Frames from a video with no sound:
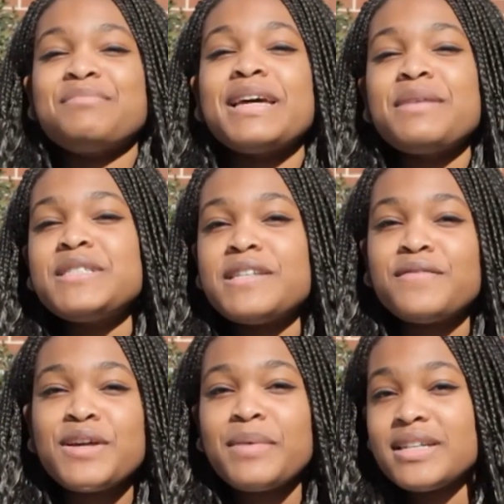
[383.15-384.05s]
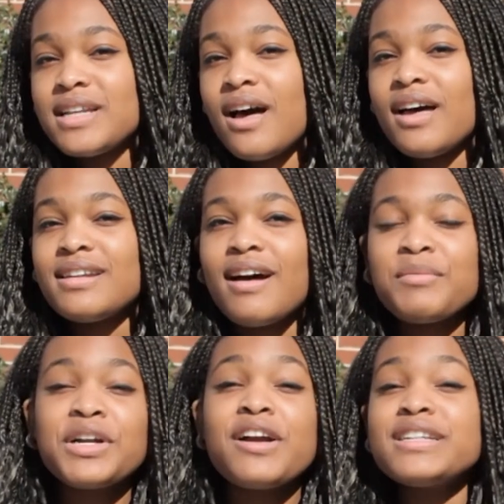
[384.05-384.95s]
my name is Tiffany Abasahan.
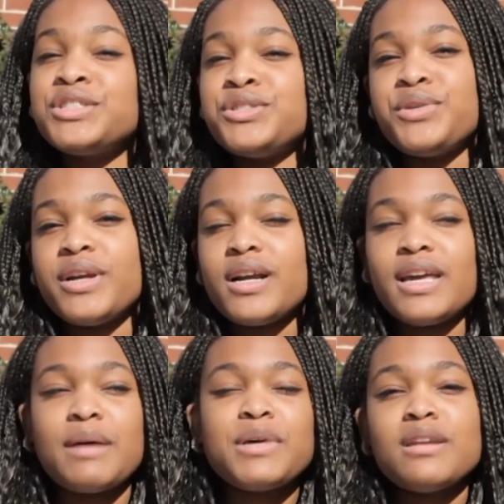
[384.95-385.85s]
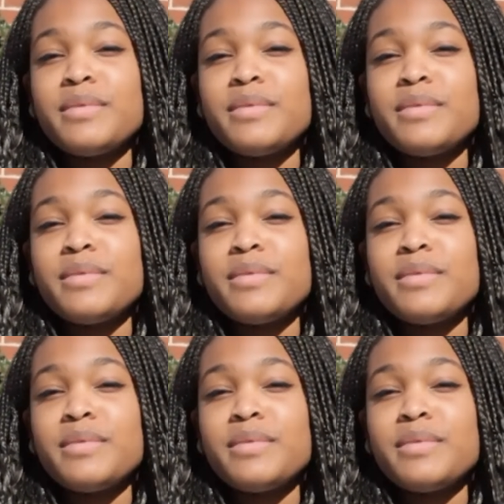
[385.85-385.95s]
I'm a current junior and I'm going